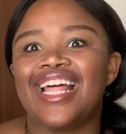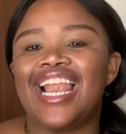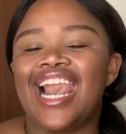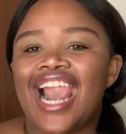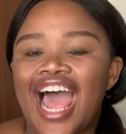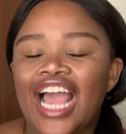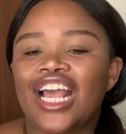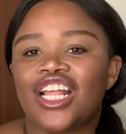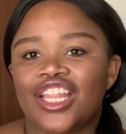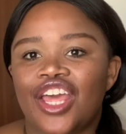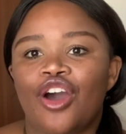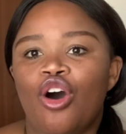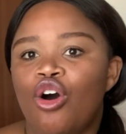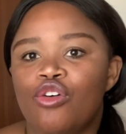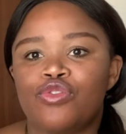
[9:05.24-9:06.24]
the lack
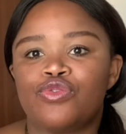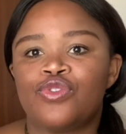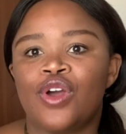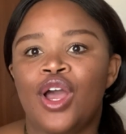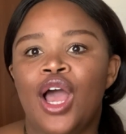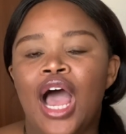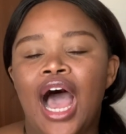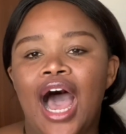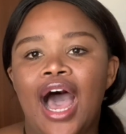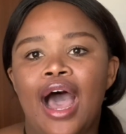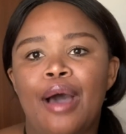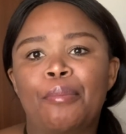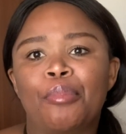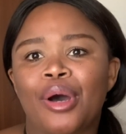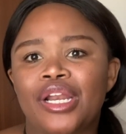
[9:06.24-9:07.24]
thereof,
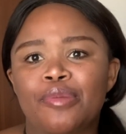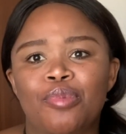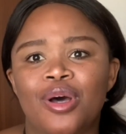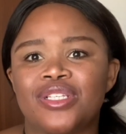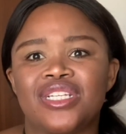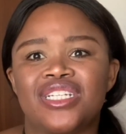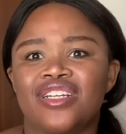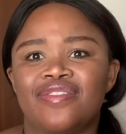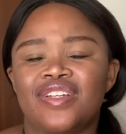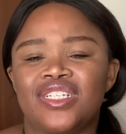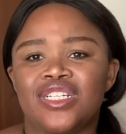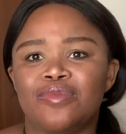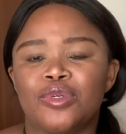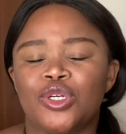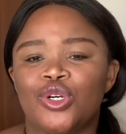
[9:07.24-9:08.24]
body
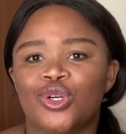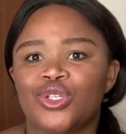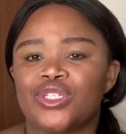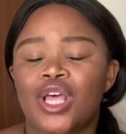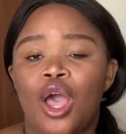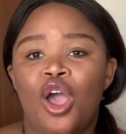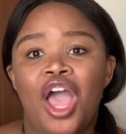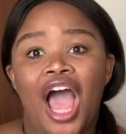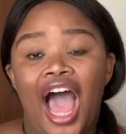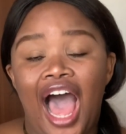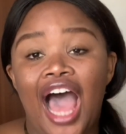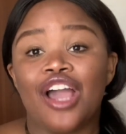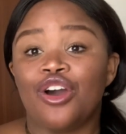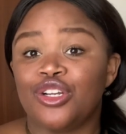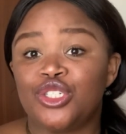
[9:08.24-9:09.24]
positivity, because
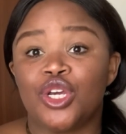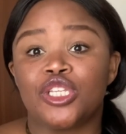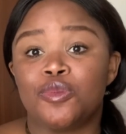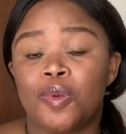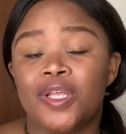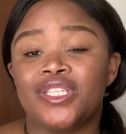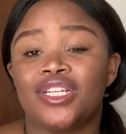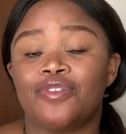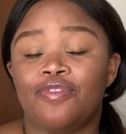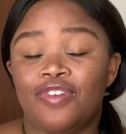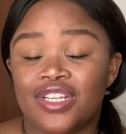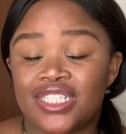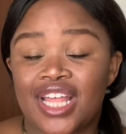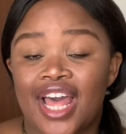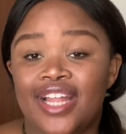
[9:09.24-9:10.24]
I got to experience it
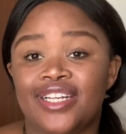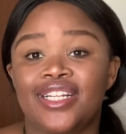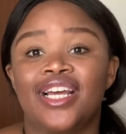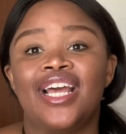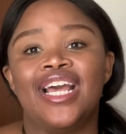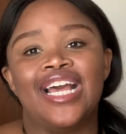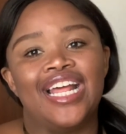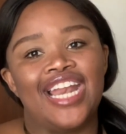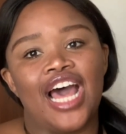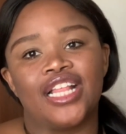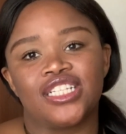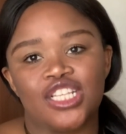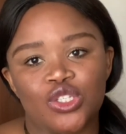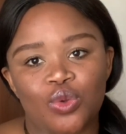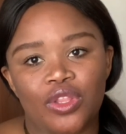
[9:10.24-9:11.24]
firsthand. Now
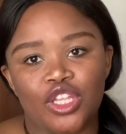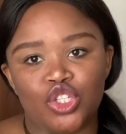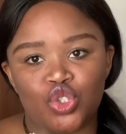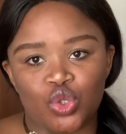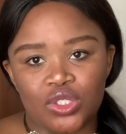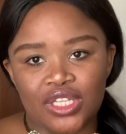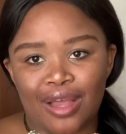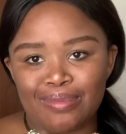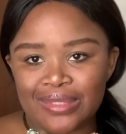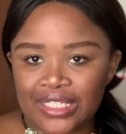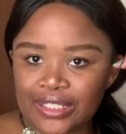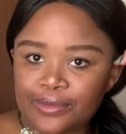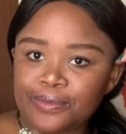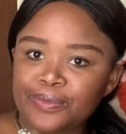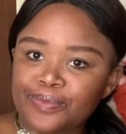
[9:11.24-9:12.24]
this is where the juice comes
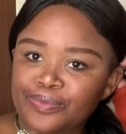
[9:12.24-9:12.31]
in.